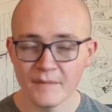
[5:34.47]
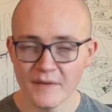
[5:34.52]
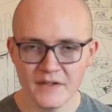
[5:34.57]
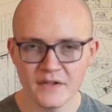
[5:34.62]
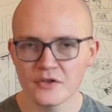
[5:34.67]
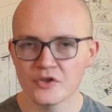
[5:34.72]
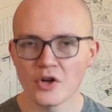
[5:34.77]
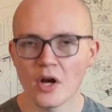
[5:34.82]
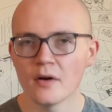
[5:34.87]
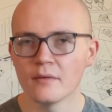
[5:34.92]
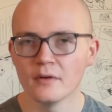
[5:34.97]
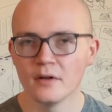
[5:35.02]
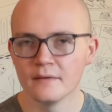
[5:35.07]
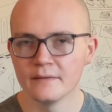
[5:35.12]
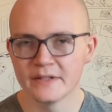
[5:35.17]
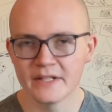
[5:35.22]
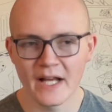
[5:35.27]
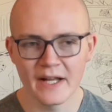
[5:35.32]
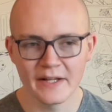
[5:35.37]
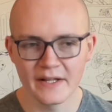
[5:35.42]
That's a genre of
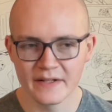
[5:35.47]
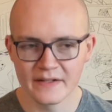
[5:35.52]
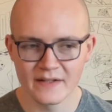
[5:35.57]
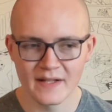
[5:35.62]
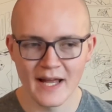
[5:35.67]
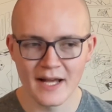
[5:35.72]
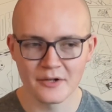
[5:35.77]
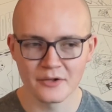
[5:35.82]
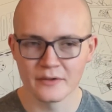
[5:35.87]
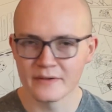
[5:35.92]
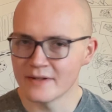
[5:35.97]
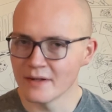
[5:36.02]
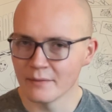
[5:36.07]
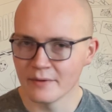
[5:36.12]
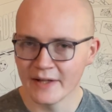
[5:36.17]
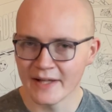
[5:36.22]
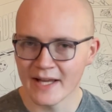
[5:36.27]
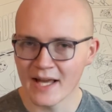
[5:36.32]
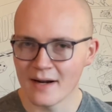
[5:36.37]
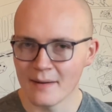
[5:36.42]
Italian slashers that
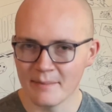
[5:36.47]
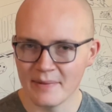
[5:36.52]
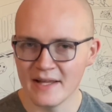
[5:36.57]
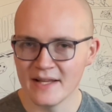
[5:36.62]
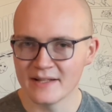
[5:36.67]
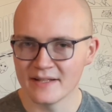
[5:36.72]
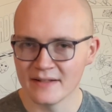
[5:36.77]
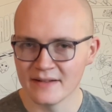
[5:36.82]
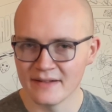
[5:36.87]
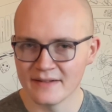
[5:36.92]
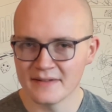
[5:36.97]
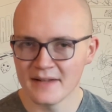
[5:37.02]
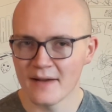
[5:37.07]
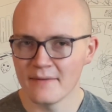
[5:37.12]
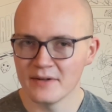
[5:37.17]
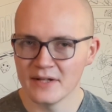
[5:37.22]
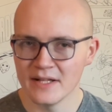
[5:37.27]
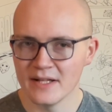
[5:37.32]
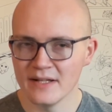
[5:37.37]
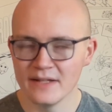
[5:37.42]
really kind of peaked in the
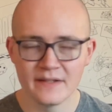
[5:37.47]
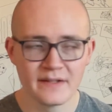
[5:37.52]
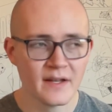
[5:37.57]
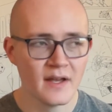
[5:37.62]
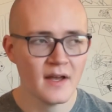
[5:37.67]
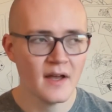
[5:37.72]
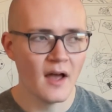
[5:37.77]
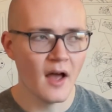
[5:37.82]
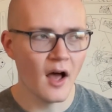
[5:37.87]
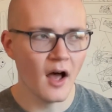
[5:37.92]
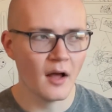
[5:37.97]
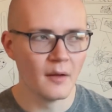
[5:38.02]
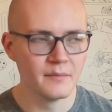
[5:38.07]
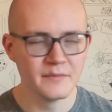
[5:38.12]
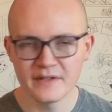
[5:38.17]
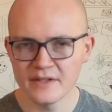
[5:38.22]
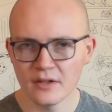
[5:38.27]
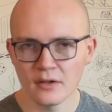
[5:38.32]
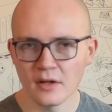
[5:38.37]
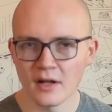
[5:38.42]
70s.
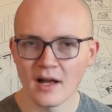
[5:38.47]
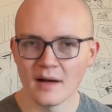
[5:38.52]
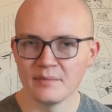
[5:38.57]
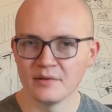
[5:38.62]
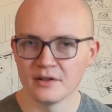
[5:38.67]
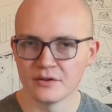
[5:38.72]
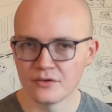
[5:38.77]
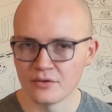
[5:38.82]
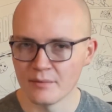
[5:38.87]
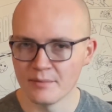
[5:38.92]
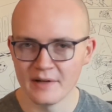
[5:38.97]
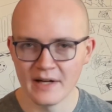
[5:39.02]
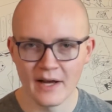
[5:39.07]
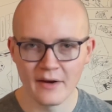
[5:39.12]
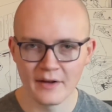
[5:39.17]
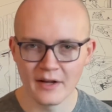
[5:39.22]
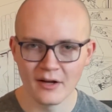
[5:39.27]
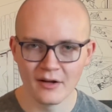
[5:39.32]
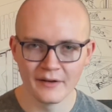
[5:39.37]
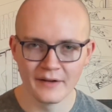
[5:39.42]
Still a couple dripping
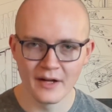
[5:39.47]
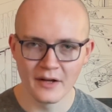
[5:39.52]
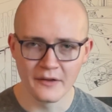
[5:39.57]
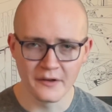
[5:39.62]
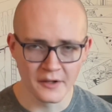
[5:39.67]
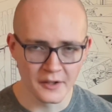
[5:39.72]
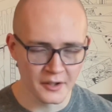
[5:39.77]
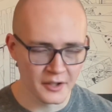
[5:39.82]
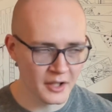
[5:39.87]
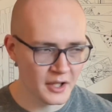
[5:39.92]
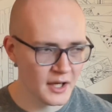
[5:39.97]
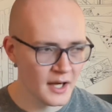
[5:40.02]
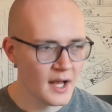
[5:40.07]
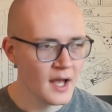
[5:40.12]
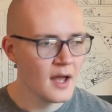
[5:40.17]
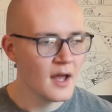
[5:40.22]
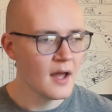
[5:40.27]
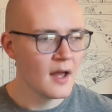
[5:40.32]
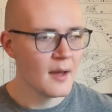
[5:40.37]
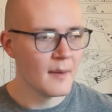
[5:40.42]
out here and there that are good.
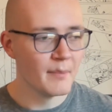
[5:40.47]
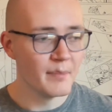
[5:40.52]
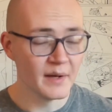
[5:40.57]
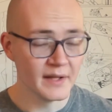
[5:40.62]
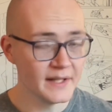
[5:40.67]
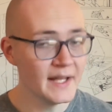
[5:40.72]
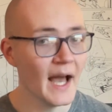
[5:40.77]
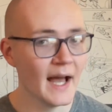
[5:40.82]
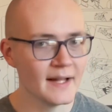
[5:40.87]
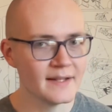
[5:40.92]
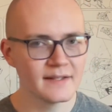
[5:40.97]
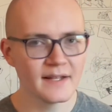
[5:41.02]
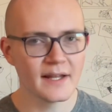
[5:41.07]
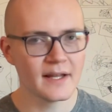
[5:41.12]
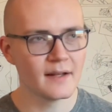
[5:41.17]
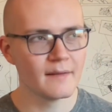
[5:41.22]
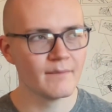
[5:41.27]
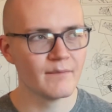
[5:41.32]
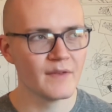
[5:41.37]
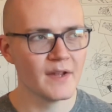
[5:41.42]
But yeah, it's
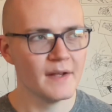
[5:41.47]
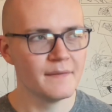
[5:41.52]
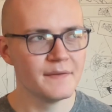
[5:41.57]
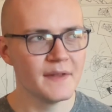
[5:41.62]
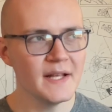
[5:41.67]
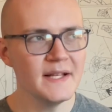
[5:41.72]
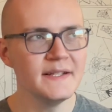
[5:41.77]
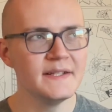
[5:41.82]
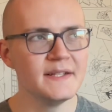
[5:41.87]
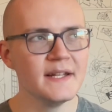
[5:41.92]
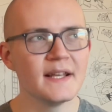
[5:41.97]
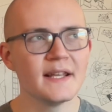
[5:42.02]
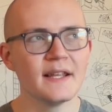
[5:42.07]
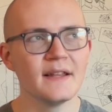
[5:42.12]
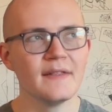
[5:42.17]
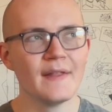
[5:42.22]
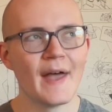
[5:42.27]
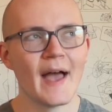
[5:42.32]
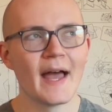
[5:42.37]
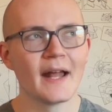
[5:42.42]
like if they stick
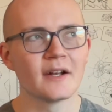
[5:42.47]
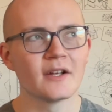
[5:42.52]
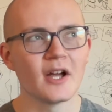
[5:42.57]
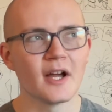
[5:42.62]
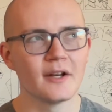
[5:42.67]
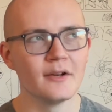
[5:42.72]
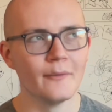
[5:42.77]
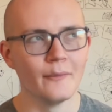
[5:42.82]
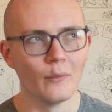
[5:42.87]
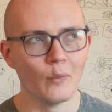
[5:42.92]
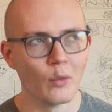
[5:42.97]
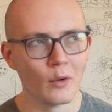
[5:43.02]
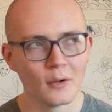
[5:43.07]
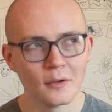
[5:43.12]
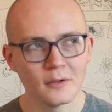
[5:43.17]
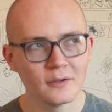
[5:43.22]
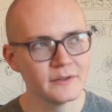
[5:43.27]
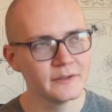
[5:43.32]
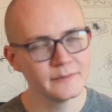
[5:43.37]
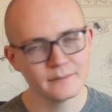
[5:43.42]
in that kind of
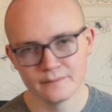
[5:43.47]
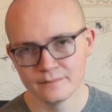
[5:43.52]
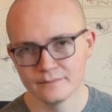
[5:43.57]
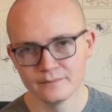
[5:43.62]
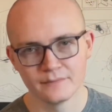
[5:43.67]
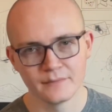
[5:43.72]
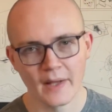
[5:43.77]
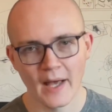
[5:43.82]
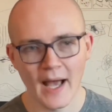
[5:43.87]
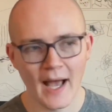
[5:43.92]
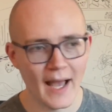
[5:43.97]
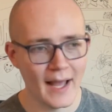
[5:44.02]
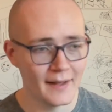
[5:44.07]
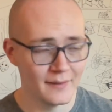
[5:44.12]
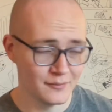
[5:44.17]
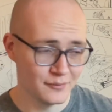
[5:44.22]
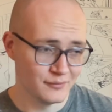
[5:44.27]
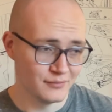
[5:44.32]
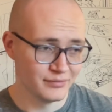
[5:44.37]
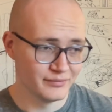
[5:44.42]
world,
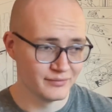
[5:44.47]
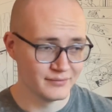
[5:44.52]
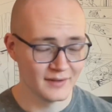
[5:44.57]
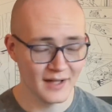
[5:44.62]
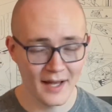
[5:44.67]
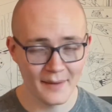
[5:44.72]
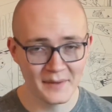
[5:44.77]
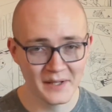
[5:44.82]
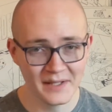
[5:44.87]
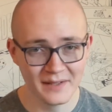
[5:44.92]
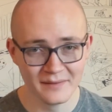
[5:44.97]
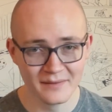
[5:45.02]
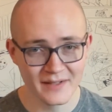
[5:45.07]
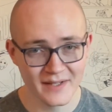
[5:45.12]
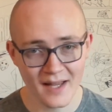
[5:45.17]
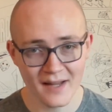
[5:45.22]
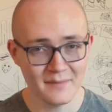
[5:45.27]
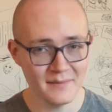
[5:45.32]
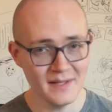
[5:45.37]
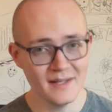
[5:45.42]
I mean,
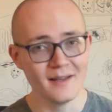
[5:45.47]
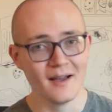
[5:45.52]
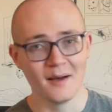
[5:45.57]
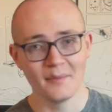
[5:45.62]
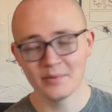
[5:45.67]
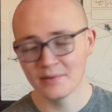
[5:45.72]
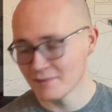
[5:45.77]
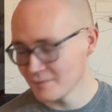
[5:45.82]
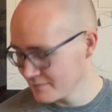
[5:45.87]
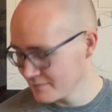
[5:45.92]
sign me up.